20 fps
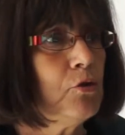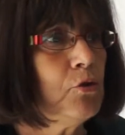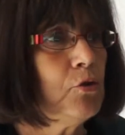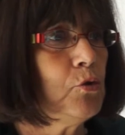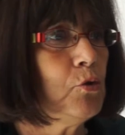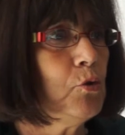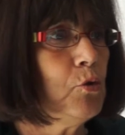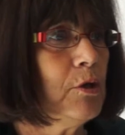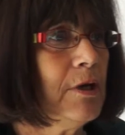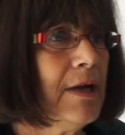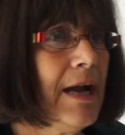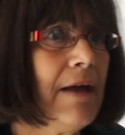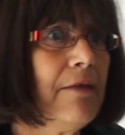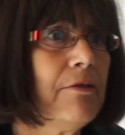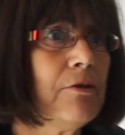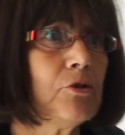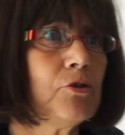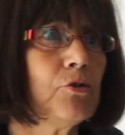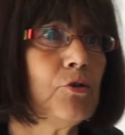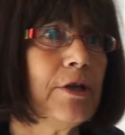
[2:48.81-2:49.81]
to
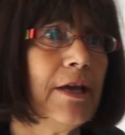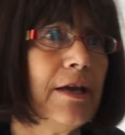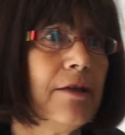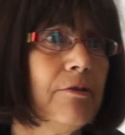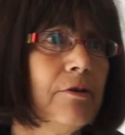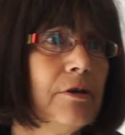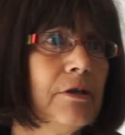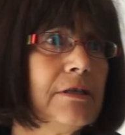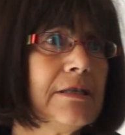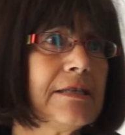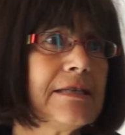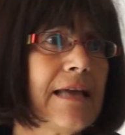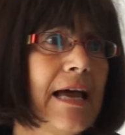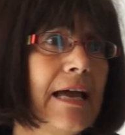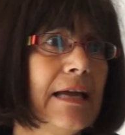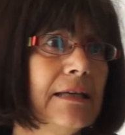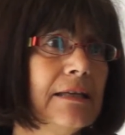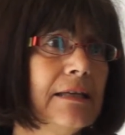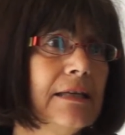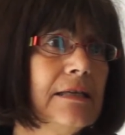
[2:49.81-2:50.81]
gather together
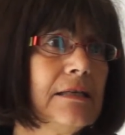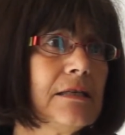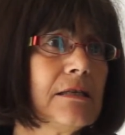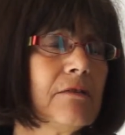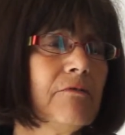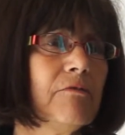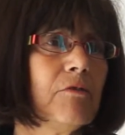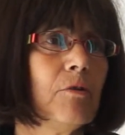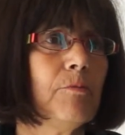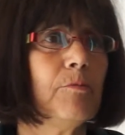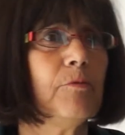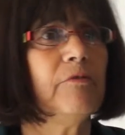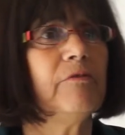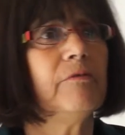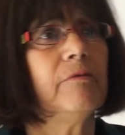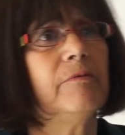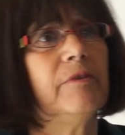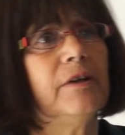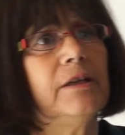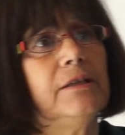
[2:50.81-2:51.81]
scientists from
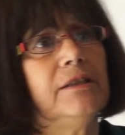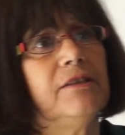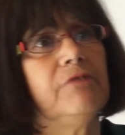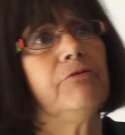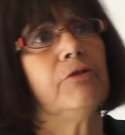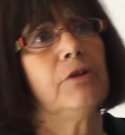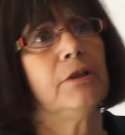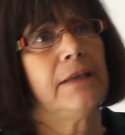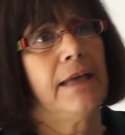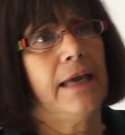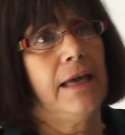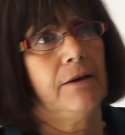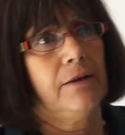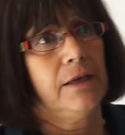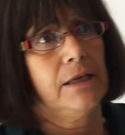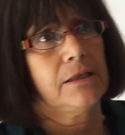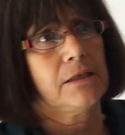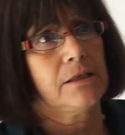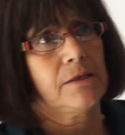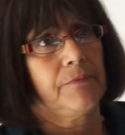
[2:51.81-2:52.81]
very different
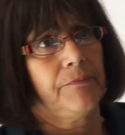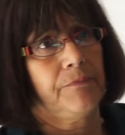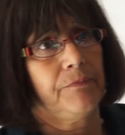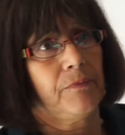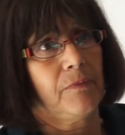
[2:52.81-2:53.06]
areas.